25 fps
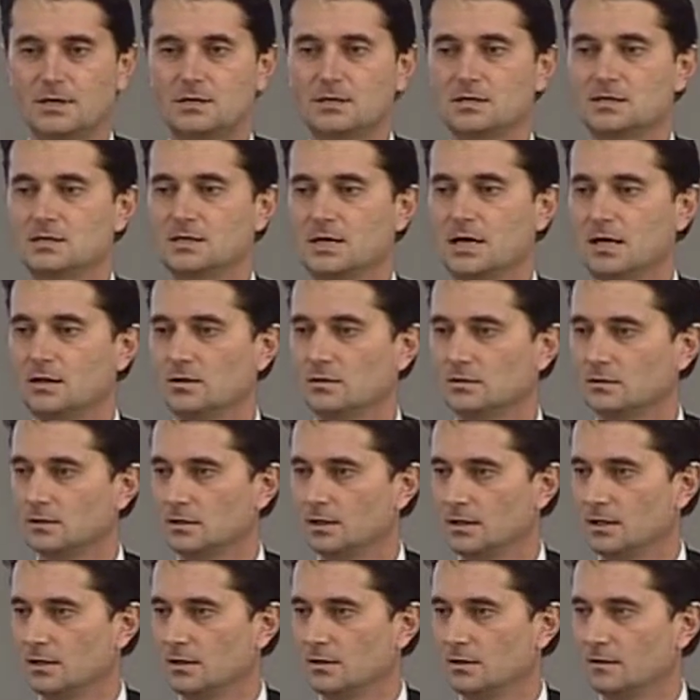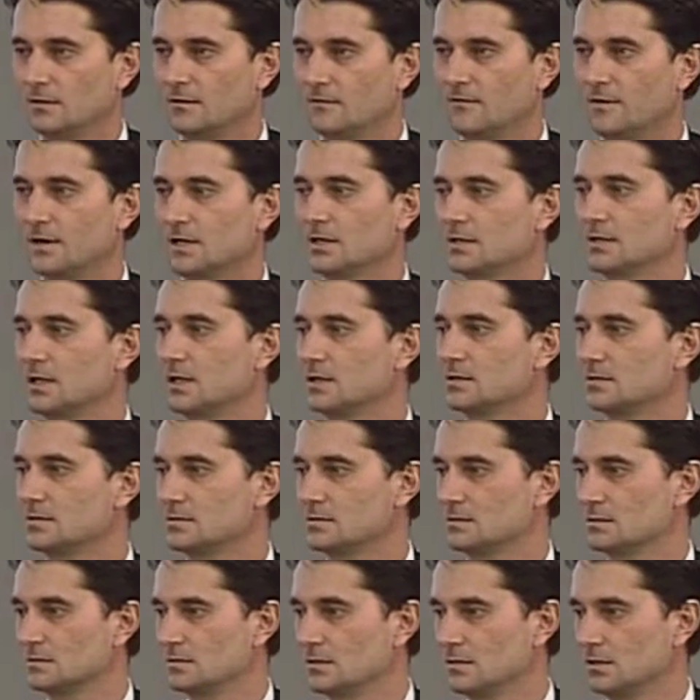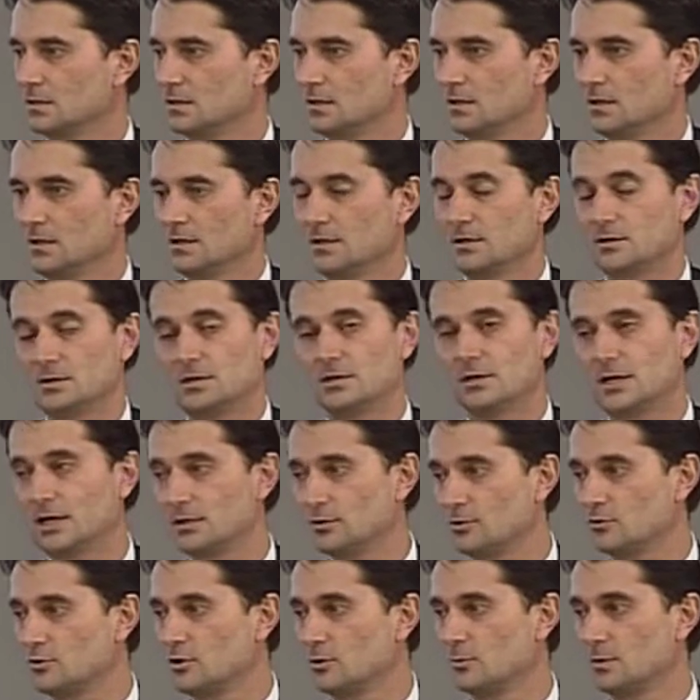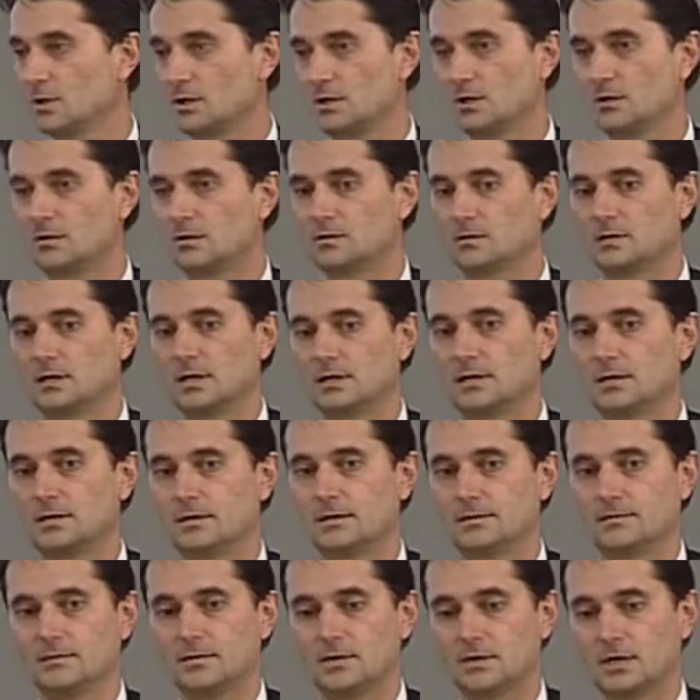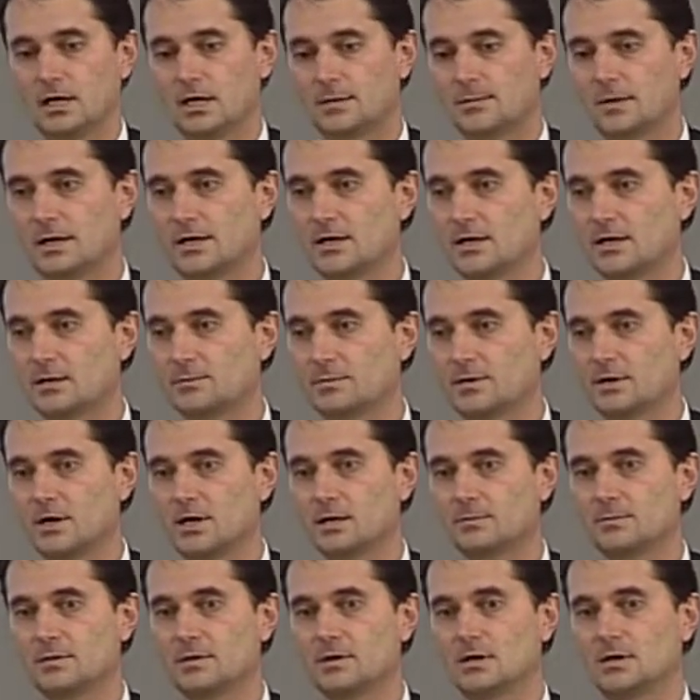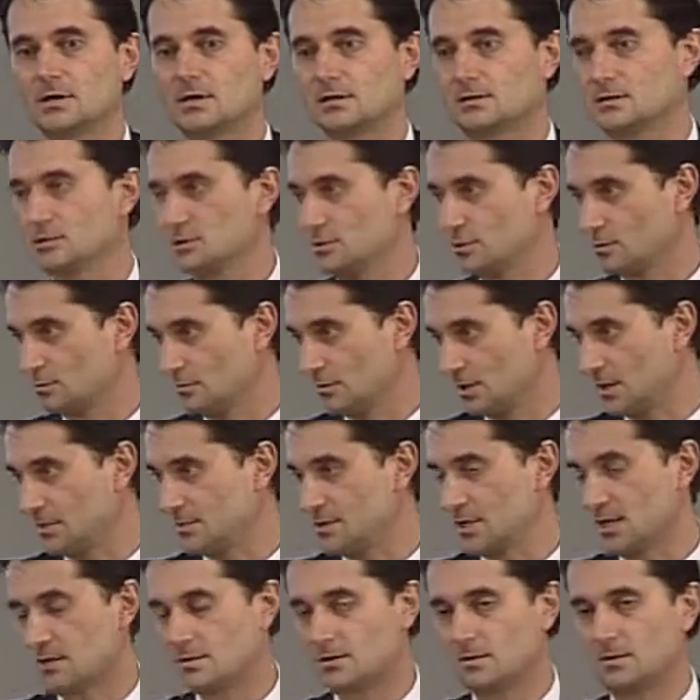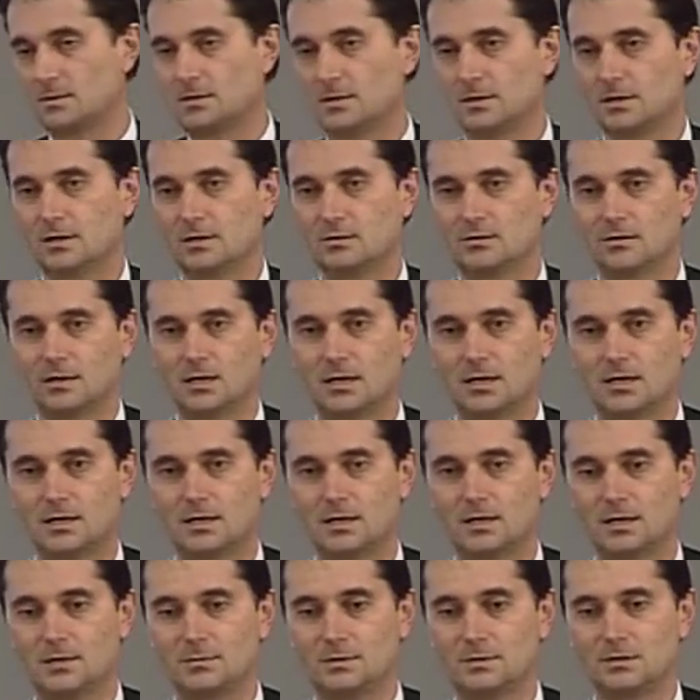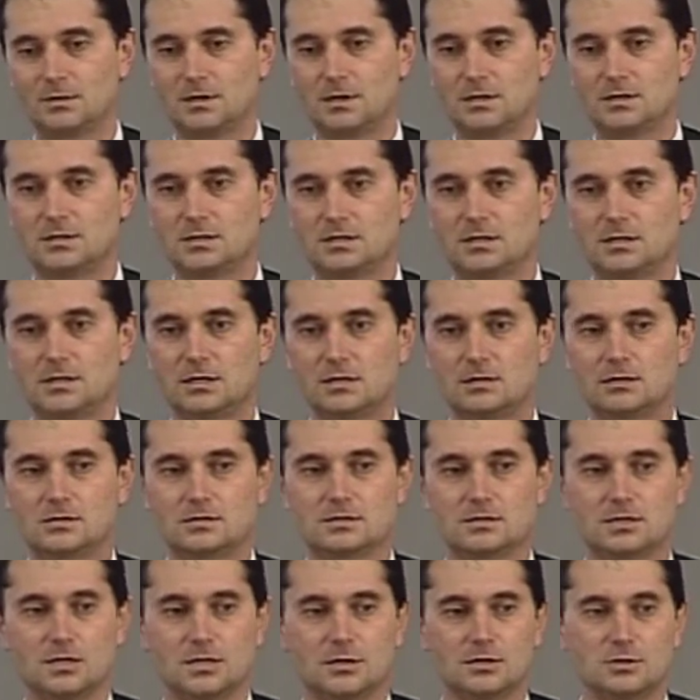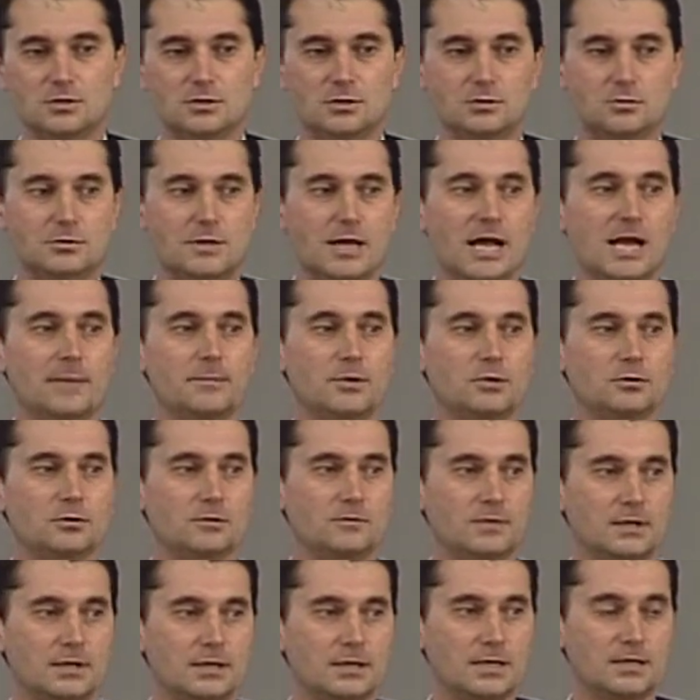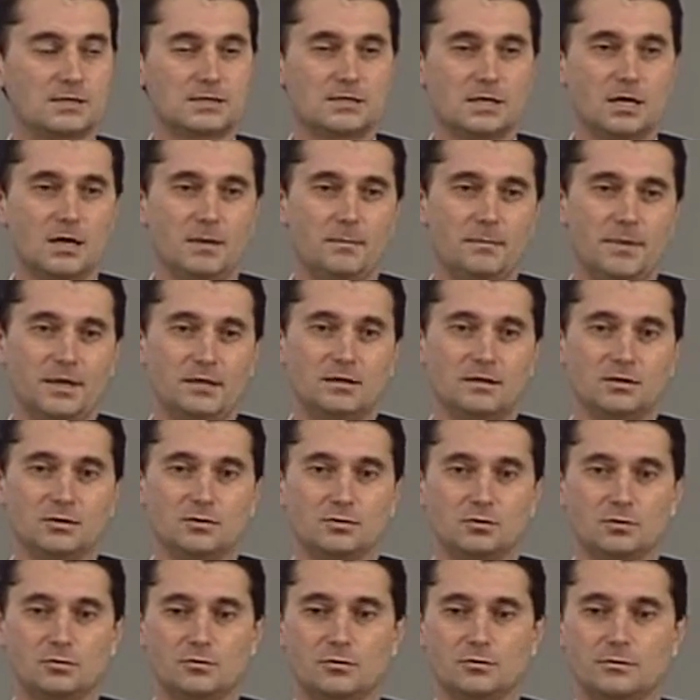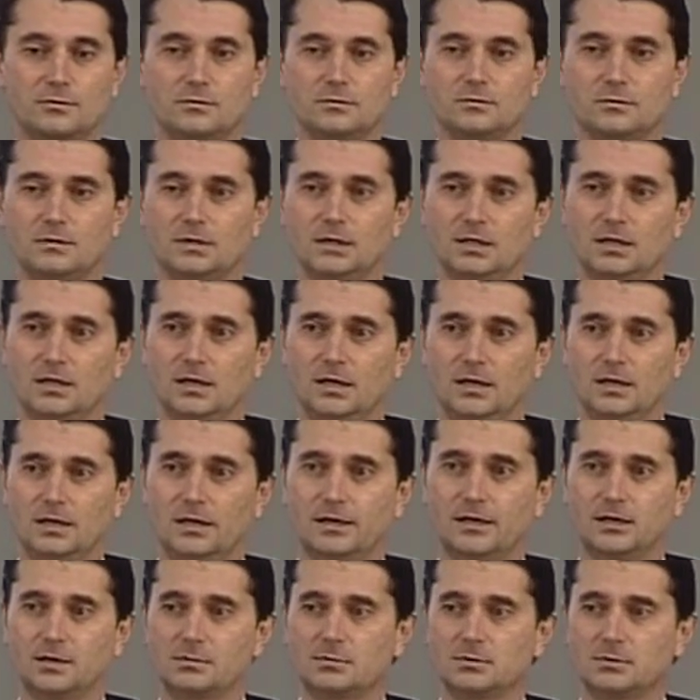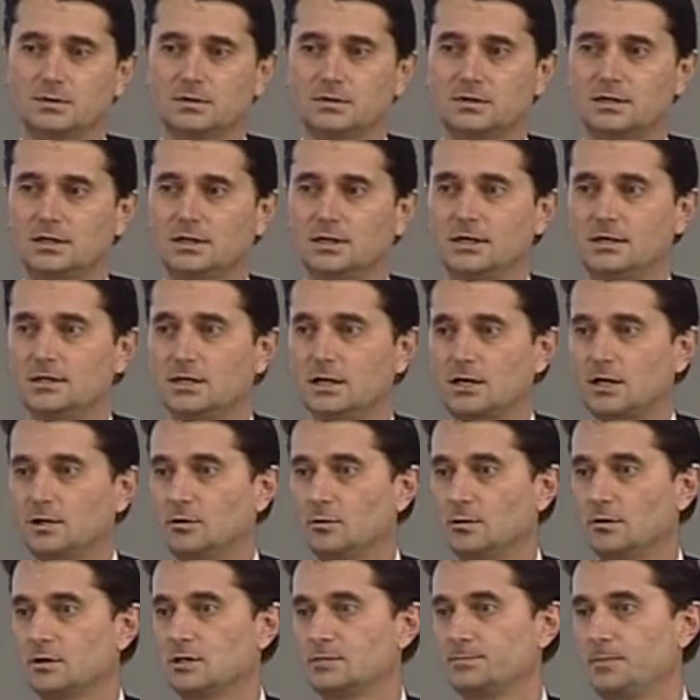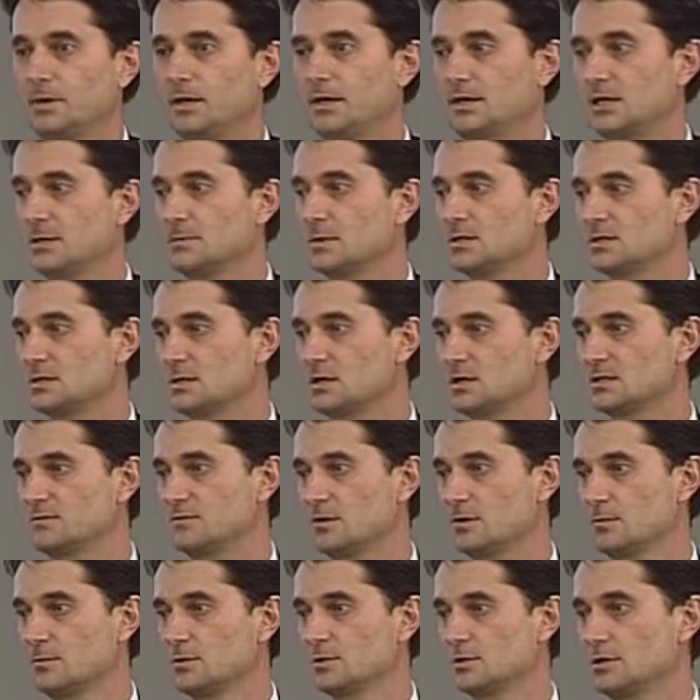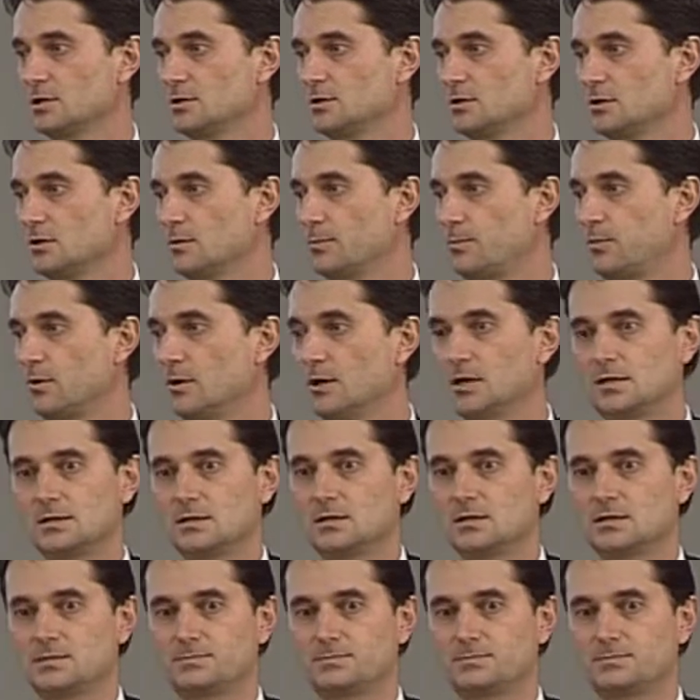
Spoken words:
I don't mean that her books should be banned, but it's better. Wouldn't it be a better idea to call the schools by the names of partisans or the names of the writers of the nations?